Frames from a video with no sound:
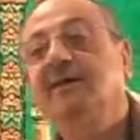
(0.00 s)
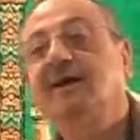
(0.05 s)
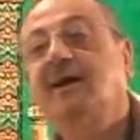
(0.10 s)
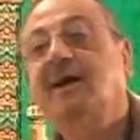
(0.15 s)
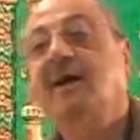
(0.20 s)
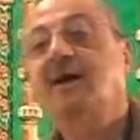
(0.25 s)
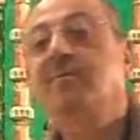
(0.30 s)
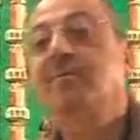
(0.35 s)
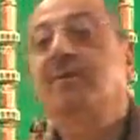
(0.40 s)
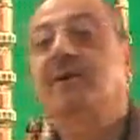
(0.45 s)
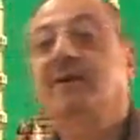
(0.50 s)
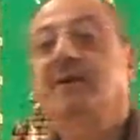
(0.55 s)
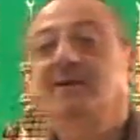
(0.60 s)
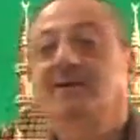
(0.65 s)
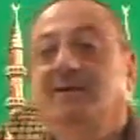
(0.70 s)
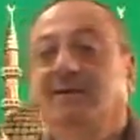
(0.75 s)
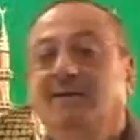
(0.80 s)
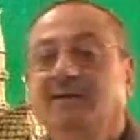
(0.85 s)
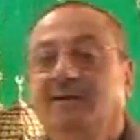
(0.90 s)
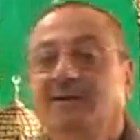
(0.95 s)
khabaran.
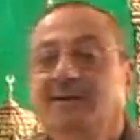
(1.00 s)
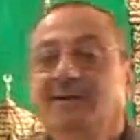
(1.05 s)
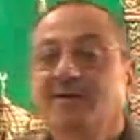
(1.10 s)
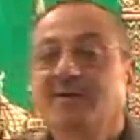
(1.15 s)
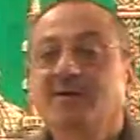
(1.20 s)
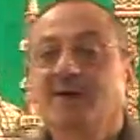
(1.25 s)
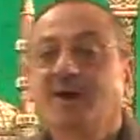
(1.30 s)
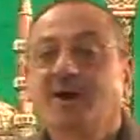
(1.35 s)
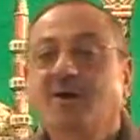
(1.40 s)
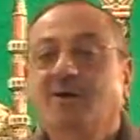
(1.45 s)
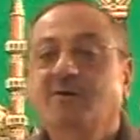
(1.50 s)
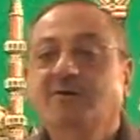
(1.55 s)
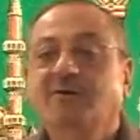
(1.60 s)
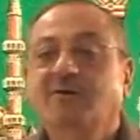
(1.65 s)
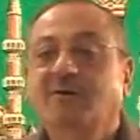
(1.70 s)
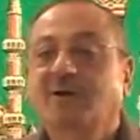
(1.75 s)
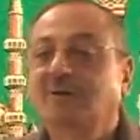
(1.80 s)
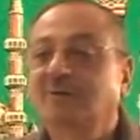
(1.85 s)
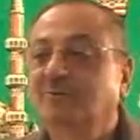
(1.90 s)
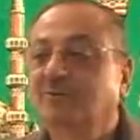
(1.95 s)
Now you
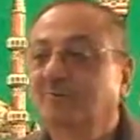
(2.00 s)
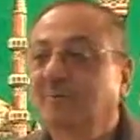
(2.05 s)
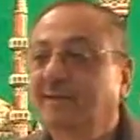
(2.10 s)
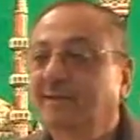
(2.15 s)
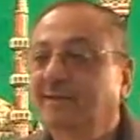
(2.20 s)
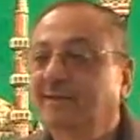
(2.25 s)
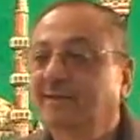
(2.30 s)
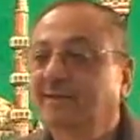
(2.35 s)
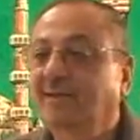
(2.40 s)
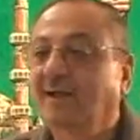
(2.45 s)
got to make the